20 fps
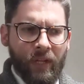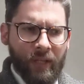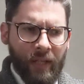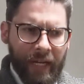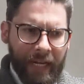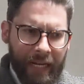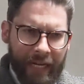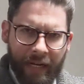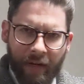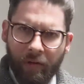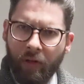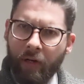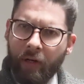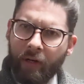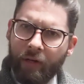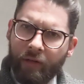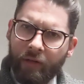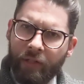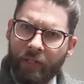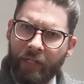they hear a lot
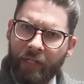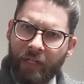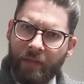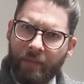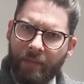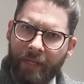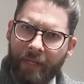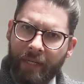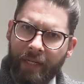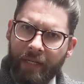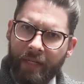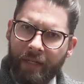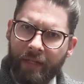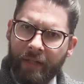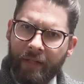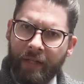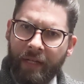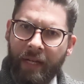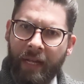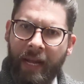of good chicken
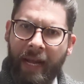pickers,